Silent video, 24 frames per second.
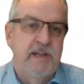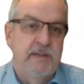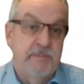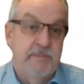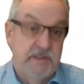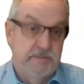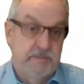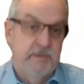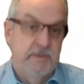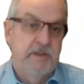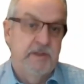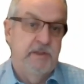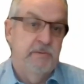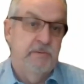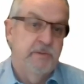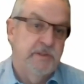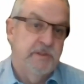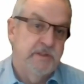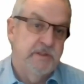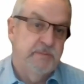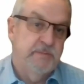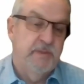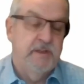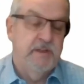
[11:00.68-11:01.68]
how much money you want
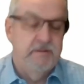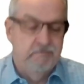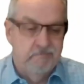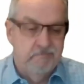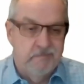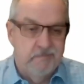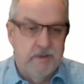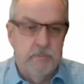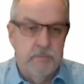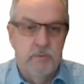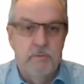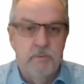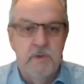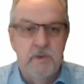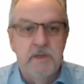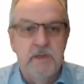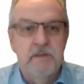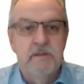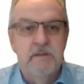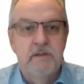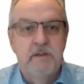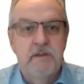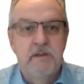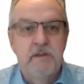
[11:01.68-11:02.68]
to spend, number one,